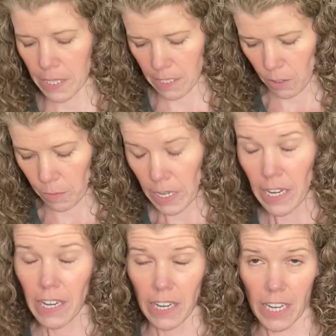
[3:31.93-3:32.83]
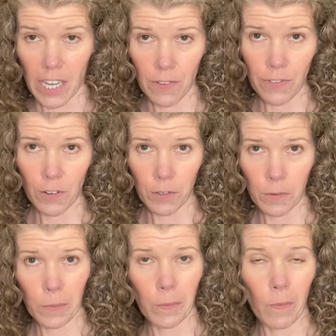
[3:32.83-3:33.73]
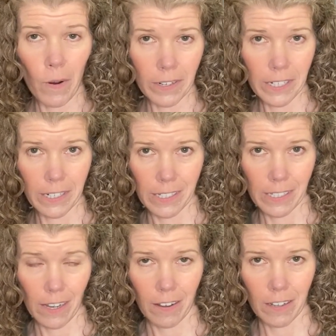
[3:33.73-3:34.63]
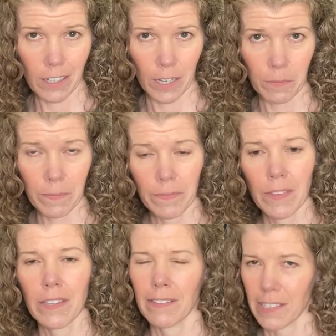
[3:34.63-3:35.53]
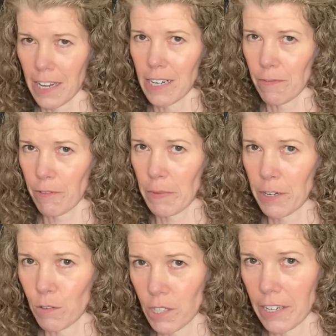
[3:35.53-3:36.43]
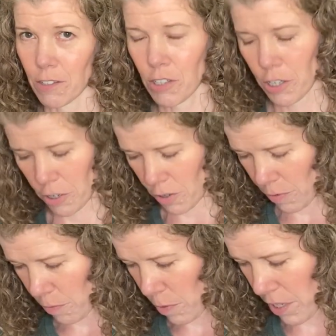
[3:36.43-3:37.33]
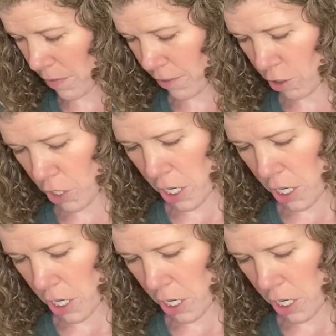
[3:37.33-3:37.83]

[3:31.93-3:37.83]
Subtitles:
So if you're wanting a sock club, sign up for my newsletter so you're one of the first to